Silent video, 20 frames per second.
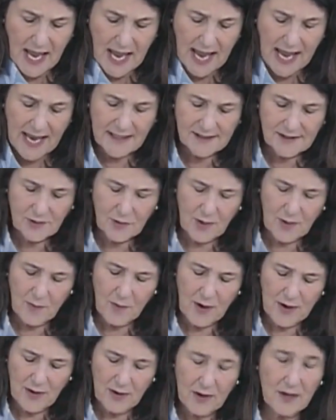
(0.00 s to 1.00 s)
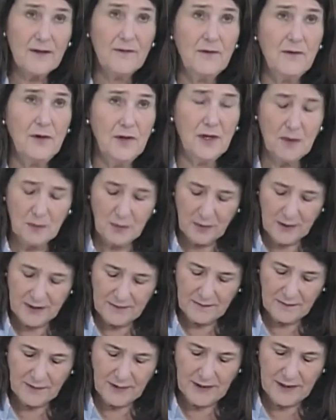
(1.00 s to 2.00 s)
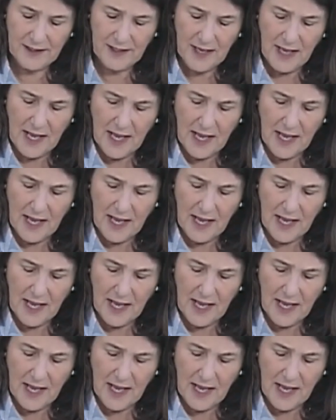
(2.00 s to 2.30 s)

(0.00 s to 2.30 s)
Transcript: And so I'm wondering if you can briefly